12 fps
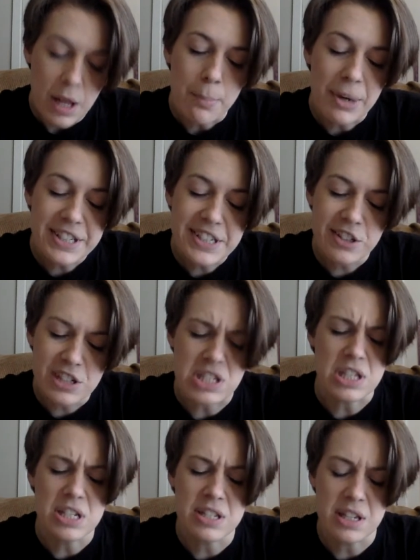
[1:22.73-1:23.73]
My
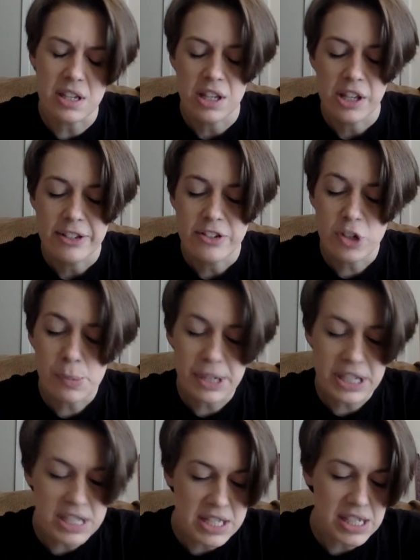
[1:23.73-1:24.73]
dearest Lizzie, do
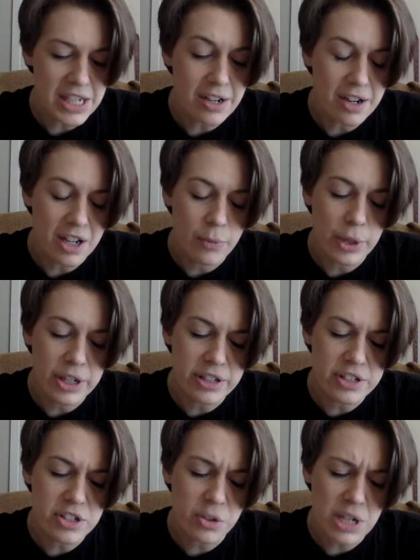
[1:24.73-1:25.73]
but consider in what a
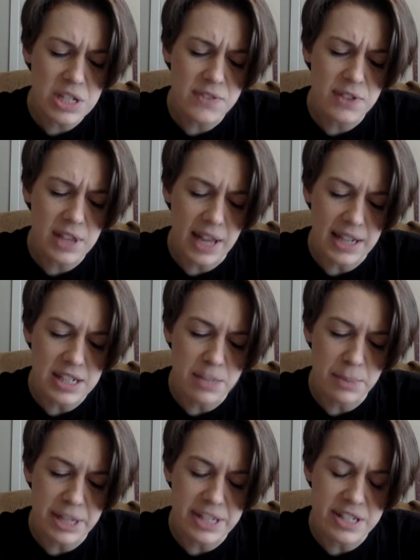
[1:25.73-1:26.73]
disgraceful light
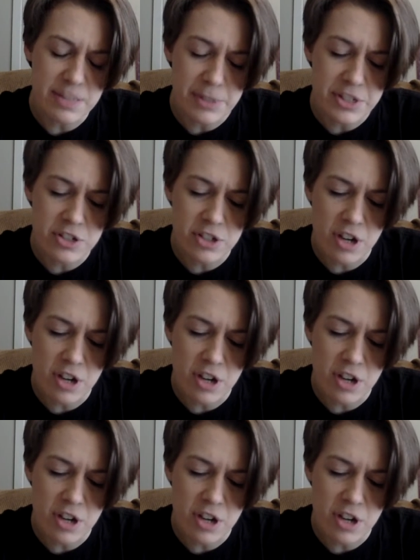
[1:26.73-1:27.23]
it places Mr.